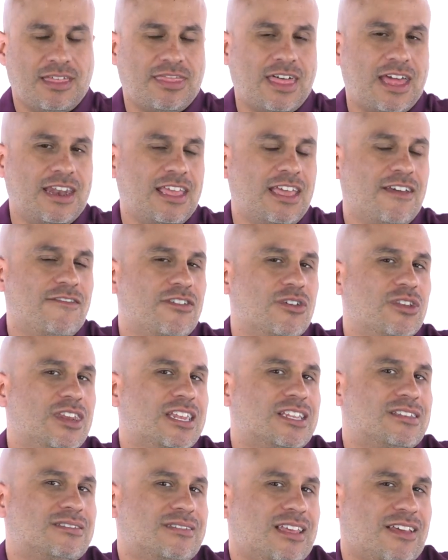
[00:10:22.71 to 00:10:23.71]
than if you
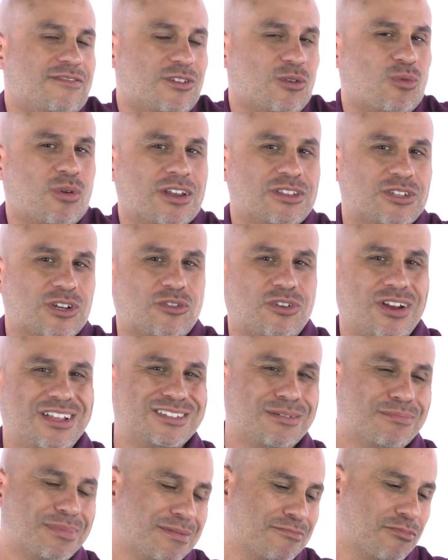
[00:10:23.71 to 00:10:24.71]
need if you wanted to
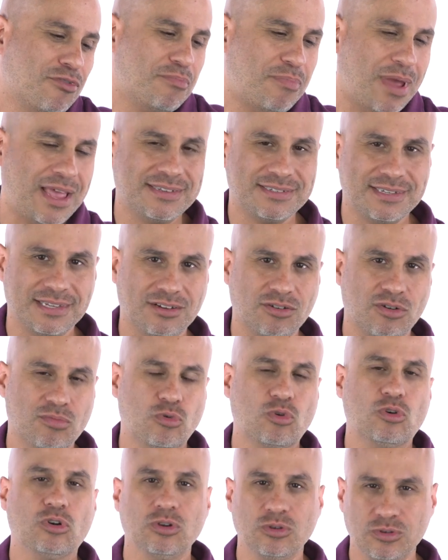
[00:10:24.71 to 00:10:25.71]
create something more basic or
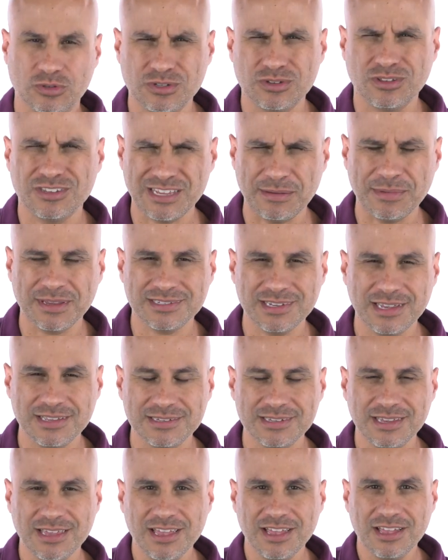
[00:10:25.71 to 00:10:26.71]
more loose. Does that make
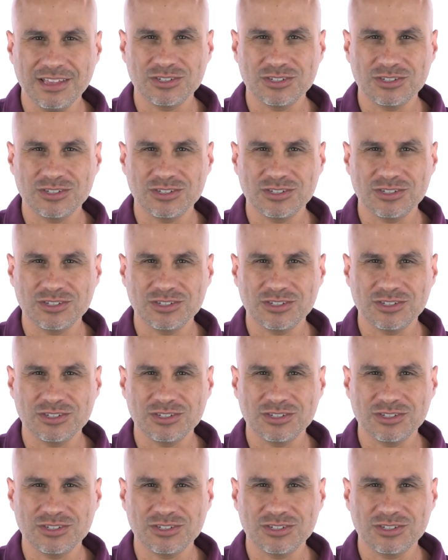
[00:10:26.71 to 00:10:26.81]
sense?